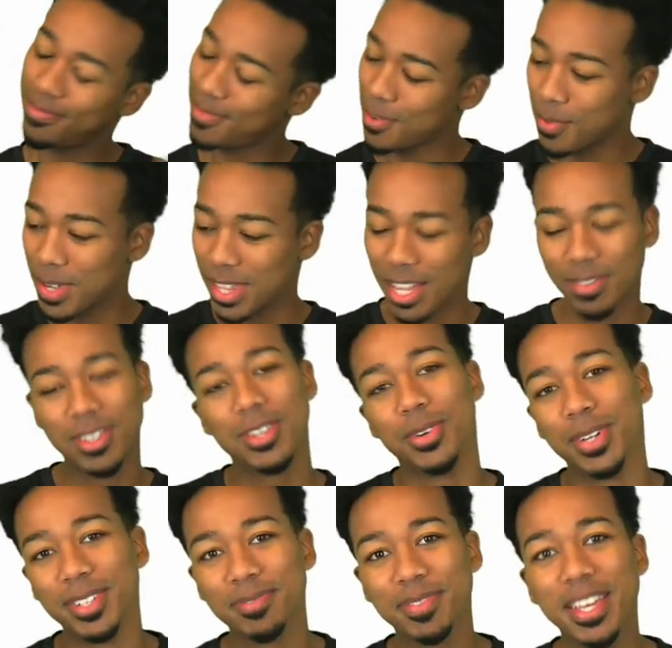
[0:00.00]
We'd love to do it.
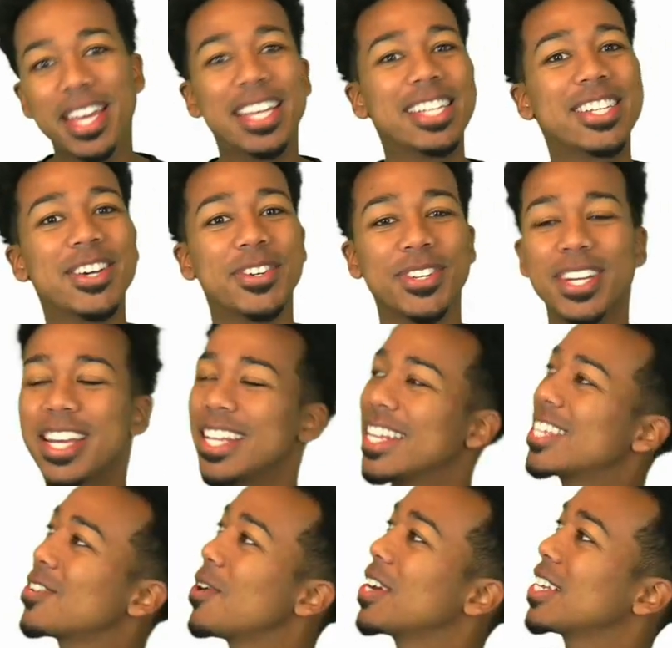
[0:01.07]
So let's
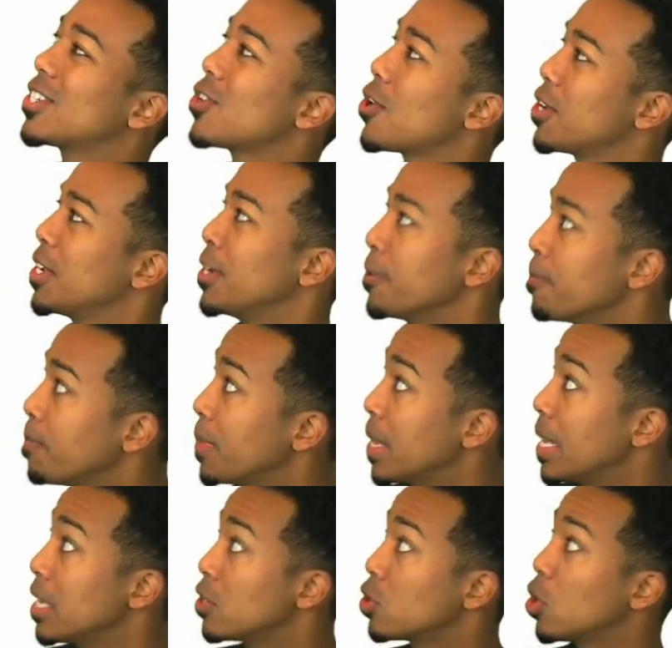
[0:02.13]
go ahead and get started here.
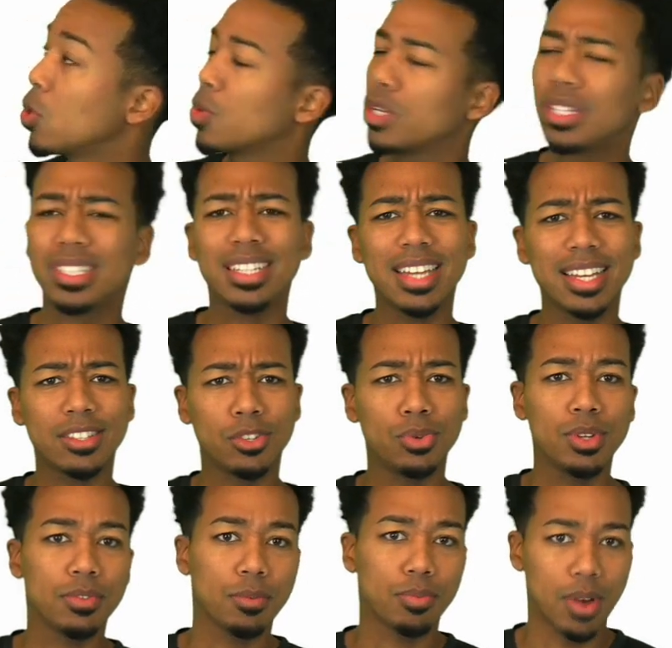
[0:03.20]
So we're looking at two
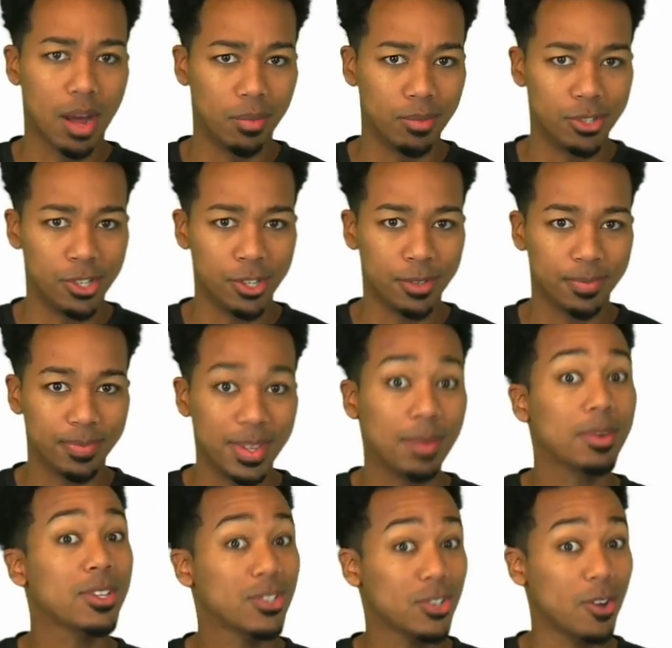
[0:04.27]
different problems here, and I'm going
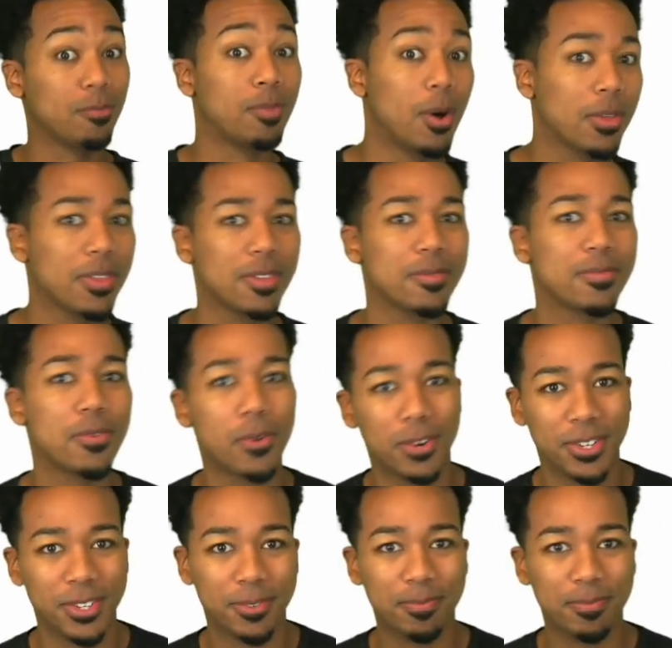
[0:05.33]
to solve both of them for you.